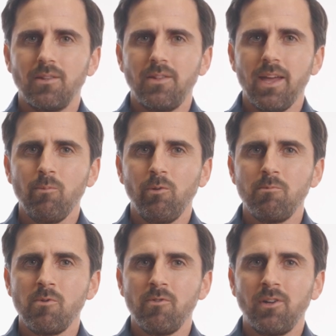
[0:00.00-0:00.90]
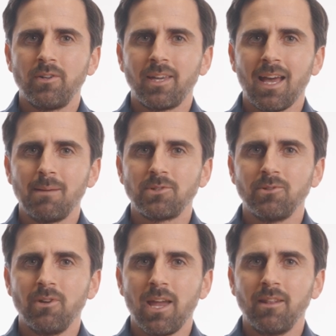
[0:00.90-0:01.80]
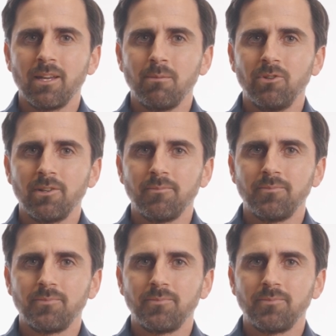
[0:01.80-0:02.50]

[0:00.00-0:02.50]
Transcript: Then we will move on to capsule and labeling.